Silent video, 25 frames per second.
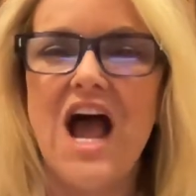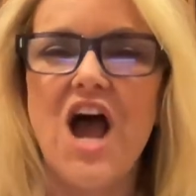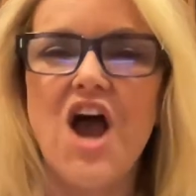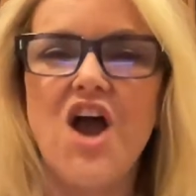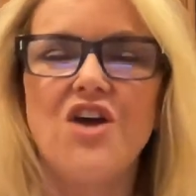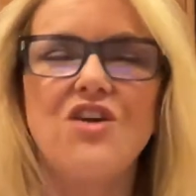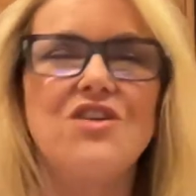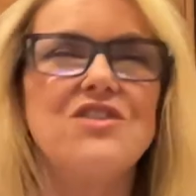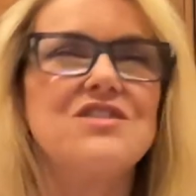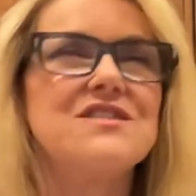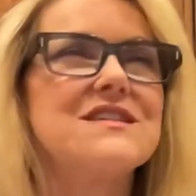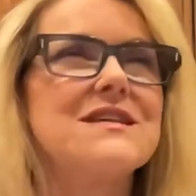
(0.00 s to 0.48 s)

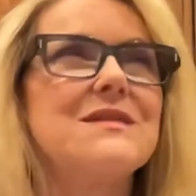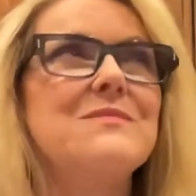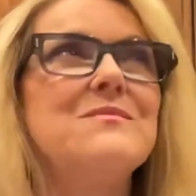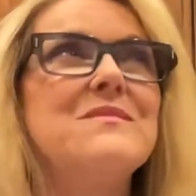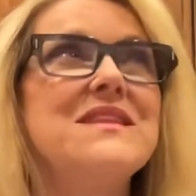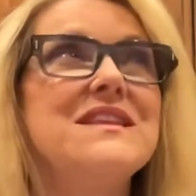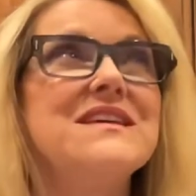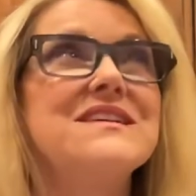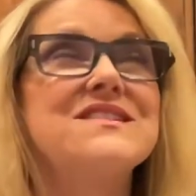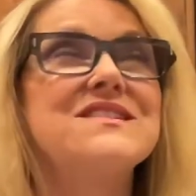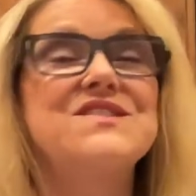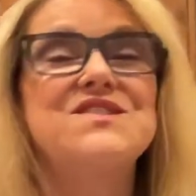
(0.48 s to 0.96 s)
are some
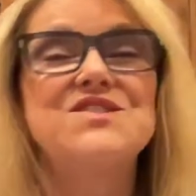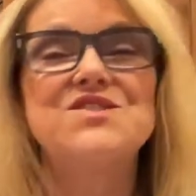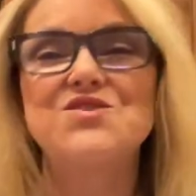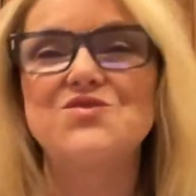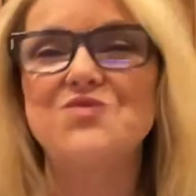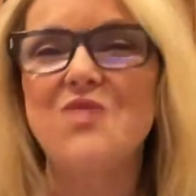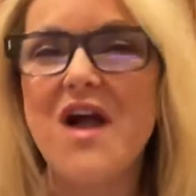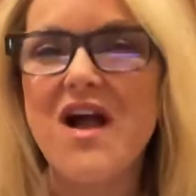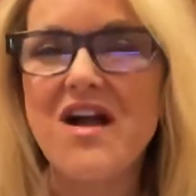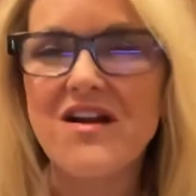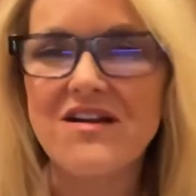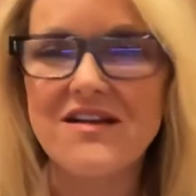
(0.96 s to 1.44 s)
of the
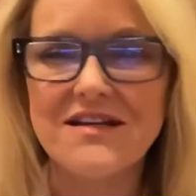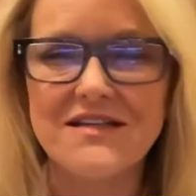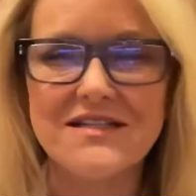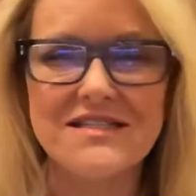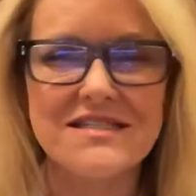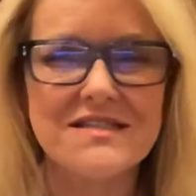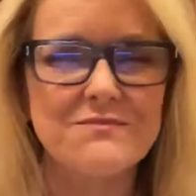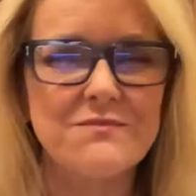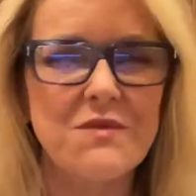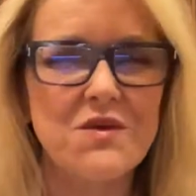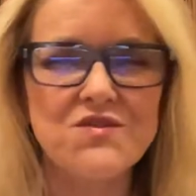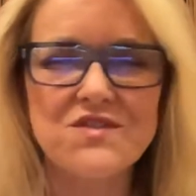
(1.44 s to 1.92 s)

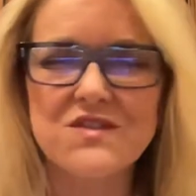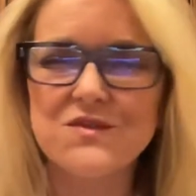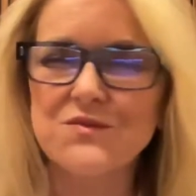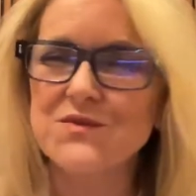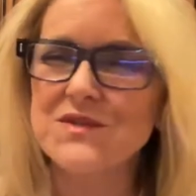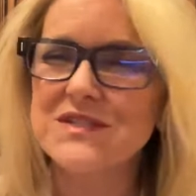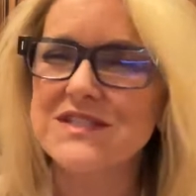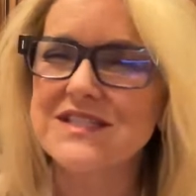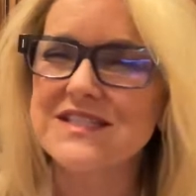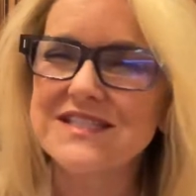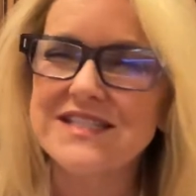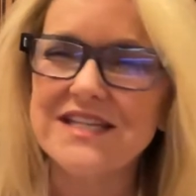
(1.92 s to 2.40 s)
strongest, most
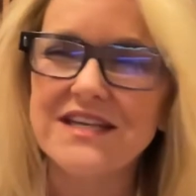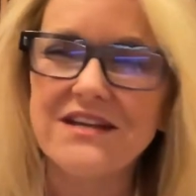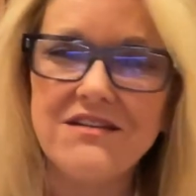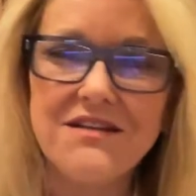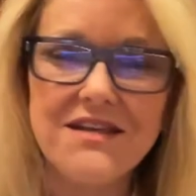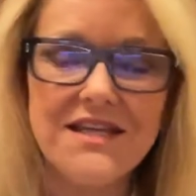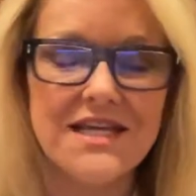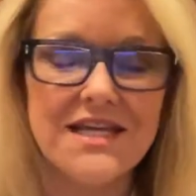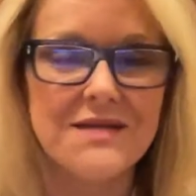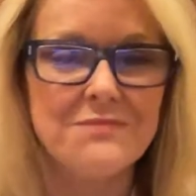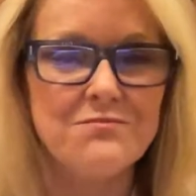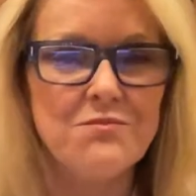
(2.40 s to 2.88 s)
resilient,